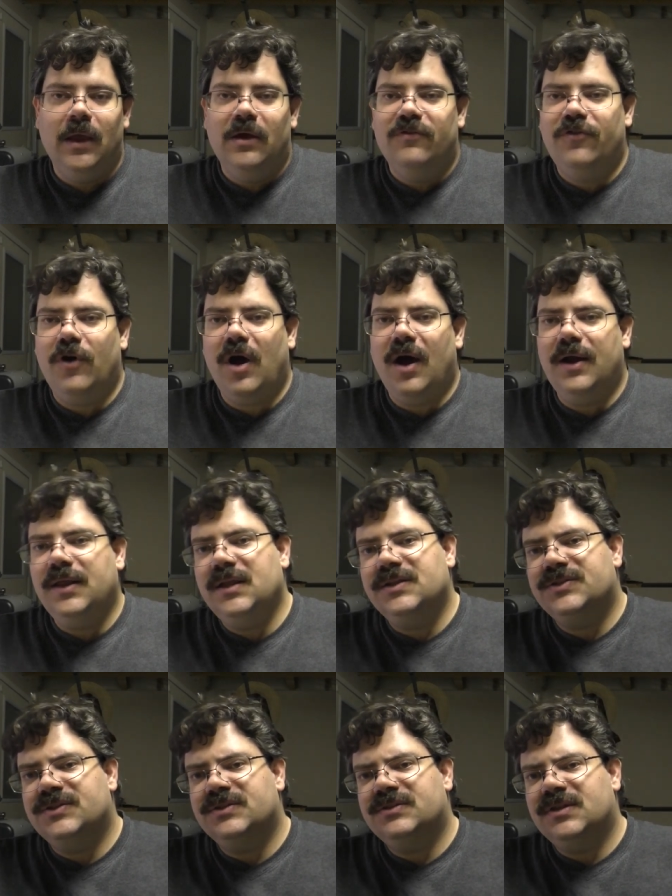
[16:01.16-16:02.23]
for
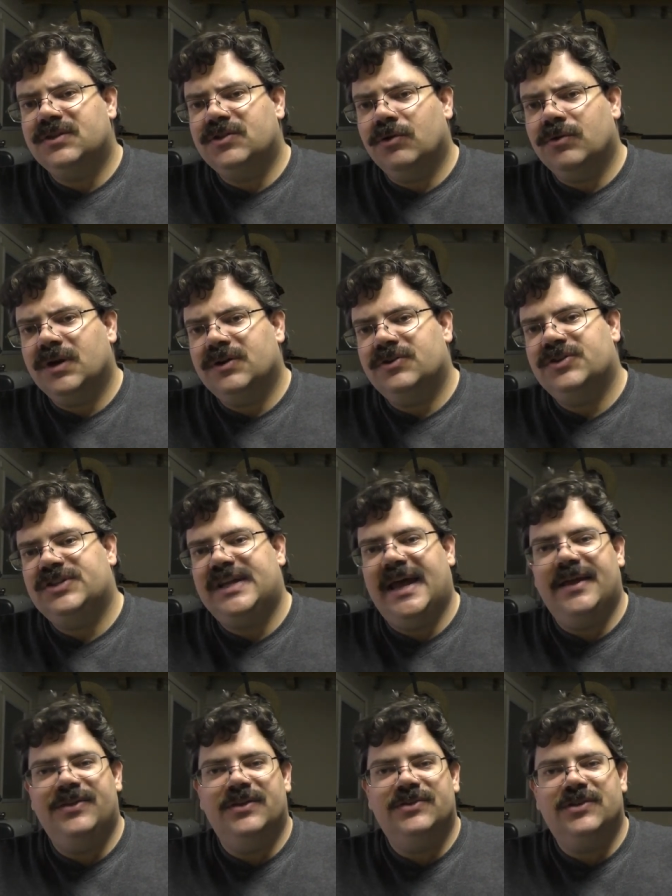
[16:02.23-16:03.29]
audiences that don't
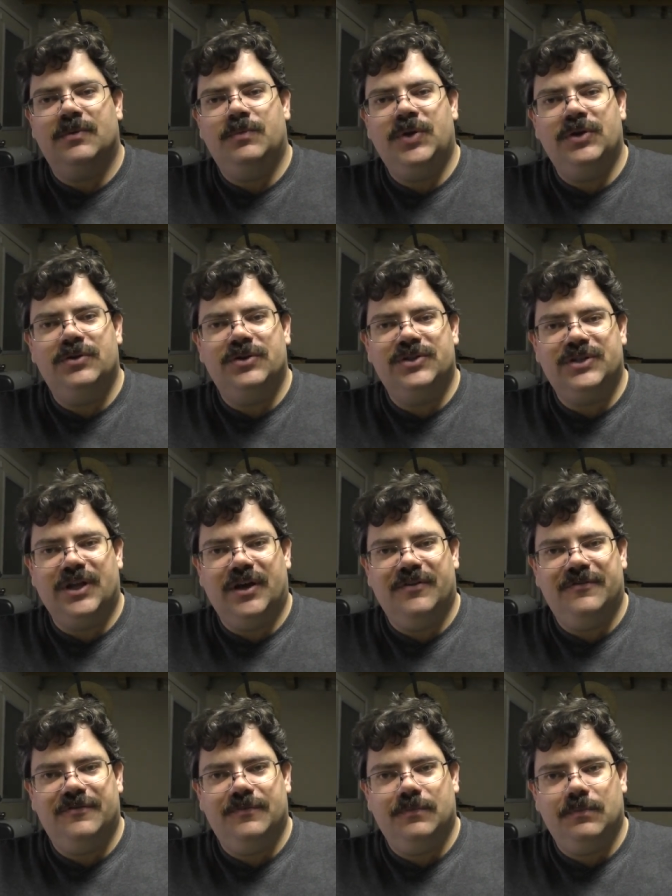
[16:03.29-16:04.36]
understand this computer
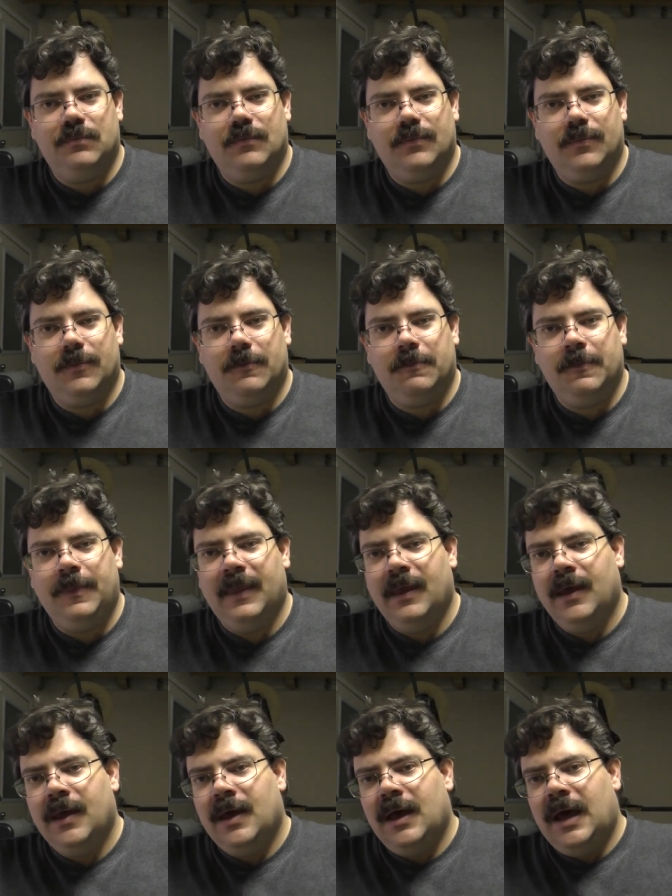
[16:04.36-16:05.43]
stuff.
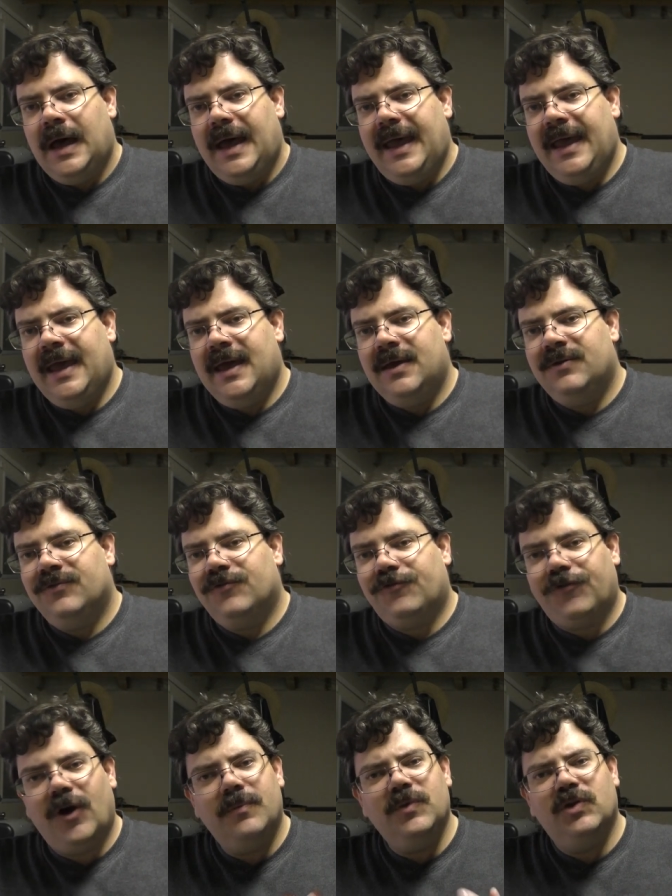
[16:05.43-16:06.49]
And
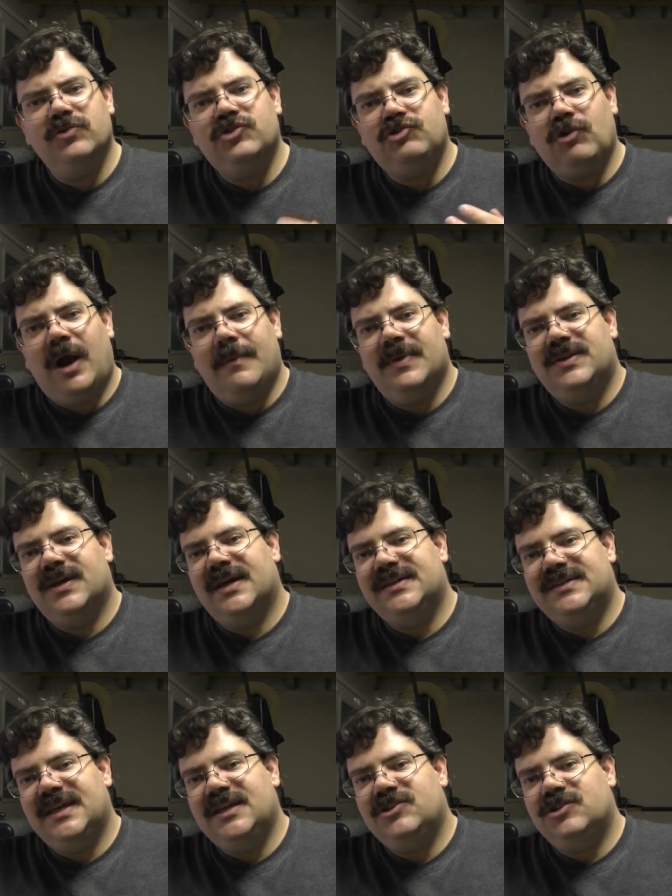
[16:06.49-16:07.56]
from those
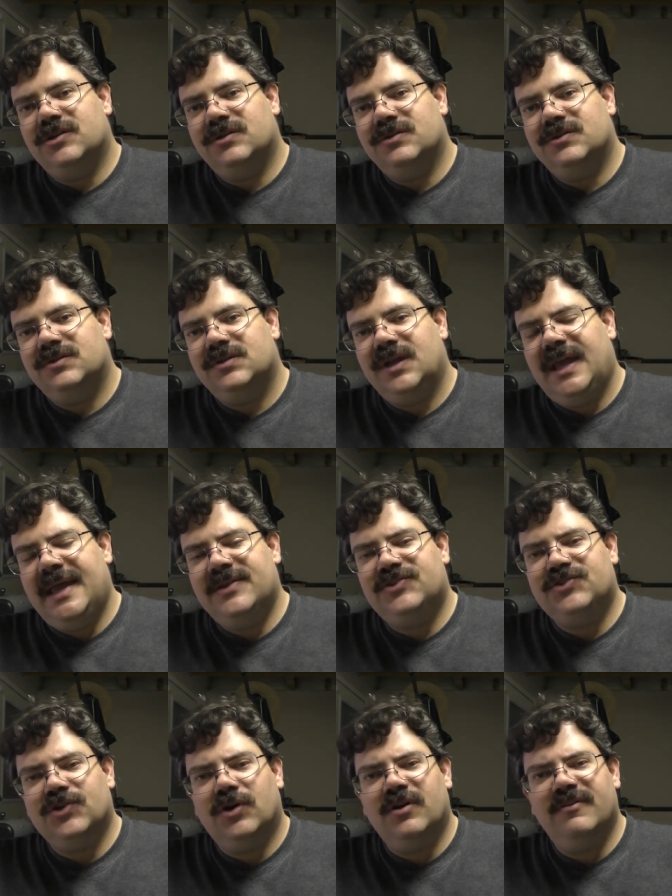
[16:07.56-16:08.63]
dramatizations, it
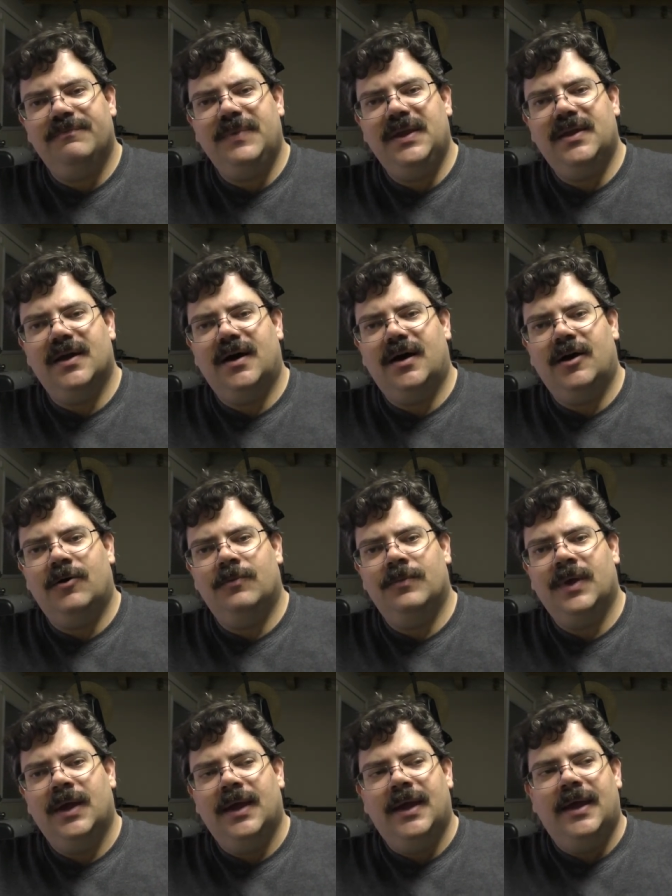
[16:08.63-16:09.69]
sort of
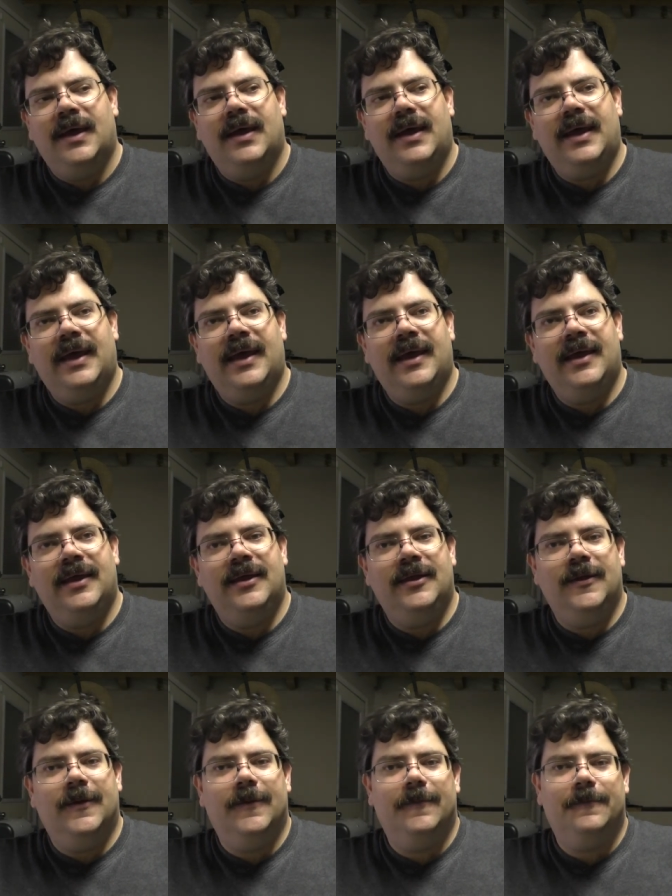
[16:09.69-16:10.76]
become
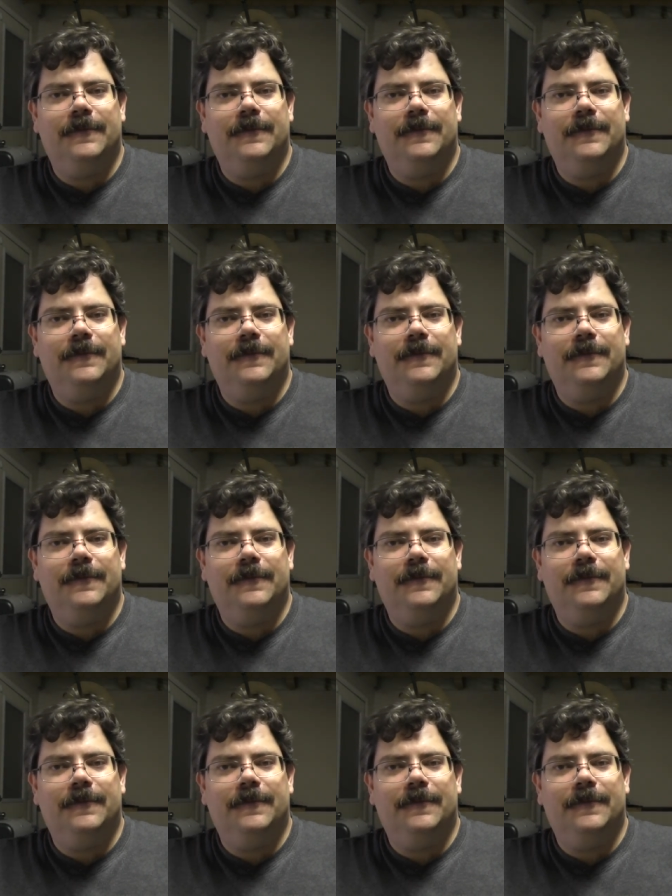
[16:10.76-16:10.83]
a